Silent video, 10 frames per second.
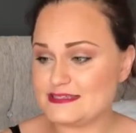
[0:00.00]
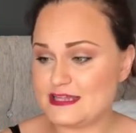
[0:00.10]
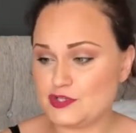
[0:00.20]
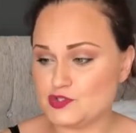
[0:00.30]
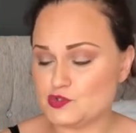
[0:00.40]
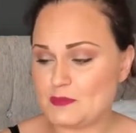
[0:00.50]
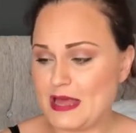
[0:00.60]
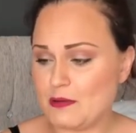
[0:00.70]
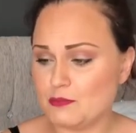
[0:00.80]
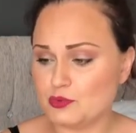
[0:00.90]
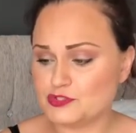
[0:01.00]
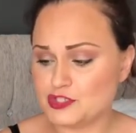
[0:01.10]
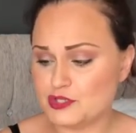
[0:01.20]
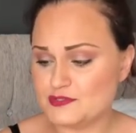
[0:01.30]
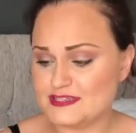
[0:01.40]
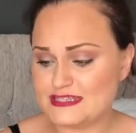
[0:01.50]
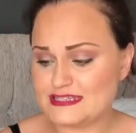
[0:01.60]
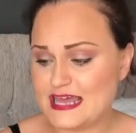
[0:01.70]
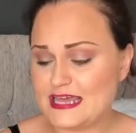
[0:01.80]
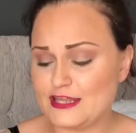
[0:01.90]
Essentials Power Multi-Use
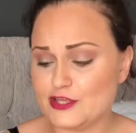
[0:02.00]
Descaler.